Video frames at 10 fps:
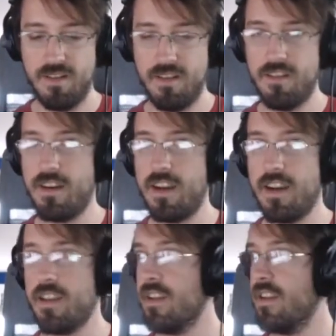
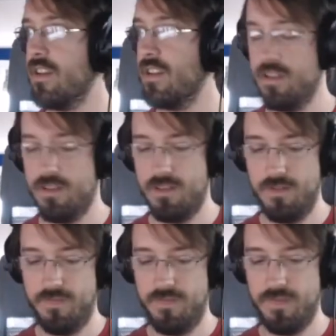Alrighty.
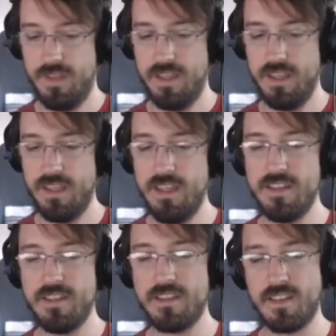It
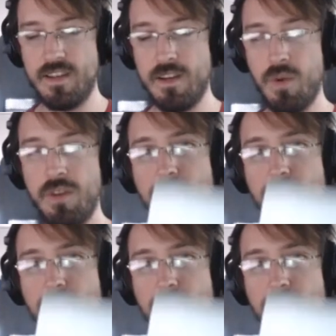is one of